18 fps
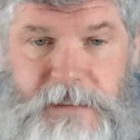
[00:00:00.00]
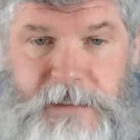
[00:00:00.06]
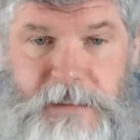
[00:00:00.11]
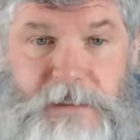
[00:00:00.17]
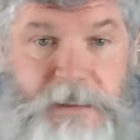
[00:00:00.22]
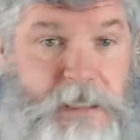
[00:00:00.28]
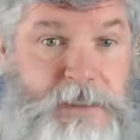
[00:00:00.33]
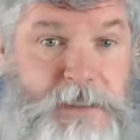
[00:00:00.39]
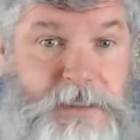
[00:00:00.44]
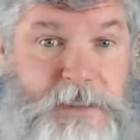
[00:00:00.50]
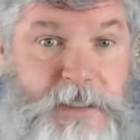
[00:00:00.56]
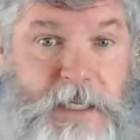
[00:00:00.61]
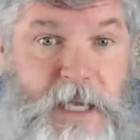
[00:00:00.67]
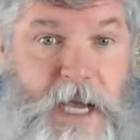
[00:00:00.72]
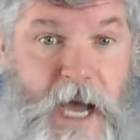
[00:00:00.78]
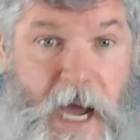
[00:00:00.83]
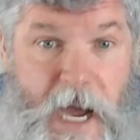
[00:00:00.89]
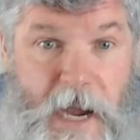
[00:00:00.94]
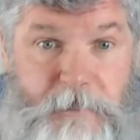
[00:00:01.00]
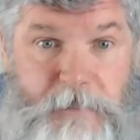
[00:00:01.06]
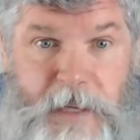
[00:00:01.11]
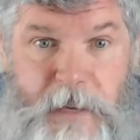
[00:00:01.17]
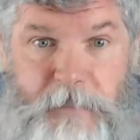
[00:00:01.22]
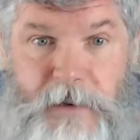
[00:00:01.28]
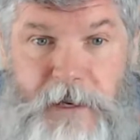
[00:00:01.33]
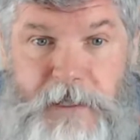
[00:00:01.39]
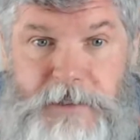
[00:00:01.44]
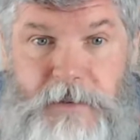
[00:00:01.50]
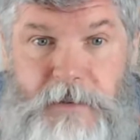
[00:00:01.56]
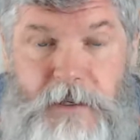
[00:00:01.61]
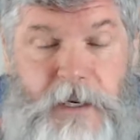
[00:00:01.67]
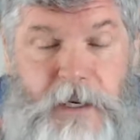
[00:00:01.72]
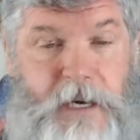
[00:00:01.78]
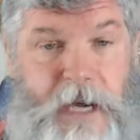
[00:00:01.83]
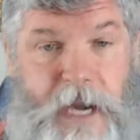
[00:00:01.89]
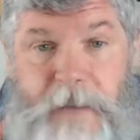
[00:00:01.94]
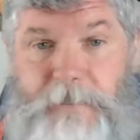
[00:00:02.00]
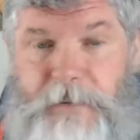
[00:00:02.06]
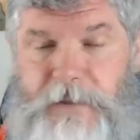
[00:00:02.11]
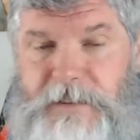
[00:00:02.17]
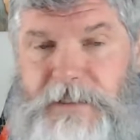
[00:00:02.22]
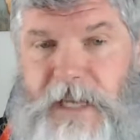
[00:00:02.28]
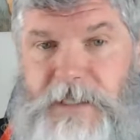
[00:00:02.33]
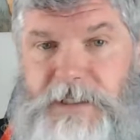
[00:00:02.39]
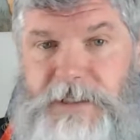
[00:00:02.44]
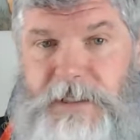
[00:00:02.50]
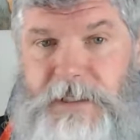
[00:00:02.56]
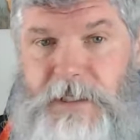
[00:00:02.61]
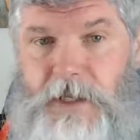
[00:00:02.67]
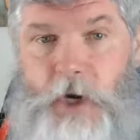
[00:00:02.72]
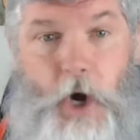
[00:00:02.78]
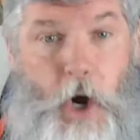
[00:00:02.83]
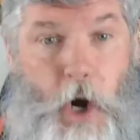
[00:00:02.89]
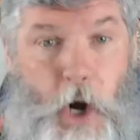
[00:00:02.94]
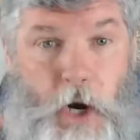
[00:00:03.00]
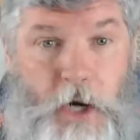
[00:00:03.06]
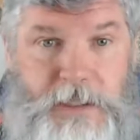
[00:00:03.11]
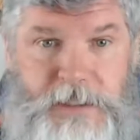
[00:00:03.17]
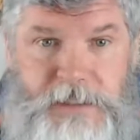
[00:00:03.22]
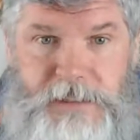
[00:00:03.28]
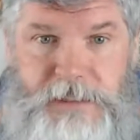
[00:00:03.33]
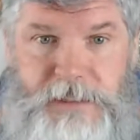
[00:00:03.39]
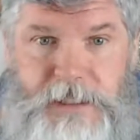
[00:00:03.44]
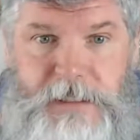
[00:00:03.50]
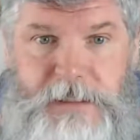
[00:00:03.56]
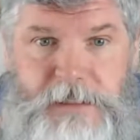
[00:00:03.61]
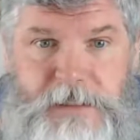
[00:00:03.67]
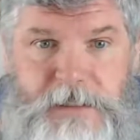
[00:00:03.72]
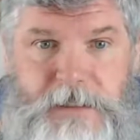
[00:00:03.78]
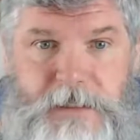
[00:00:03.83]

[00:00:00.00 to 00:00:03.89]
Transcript: such as high blood pressure, hypertension, heart disease,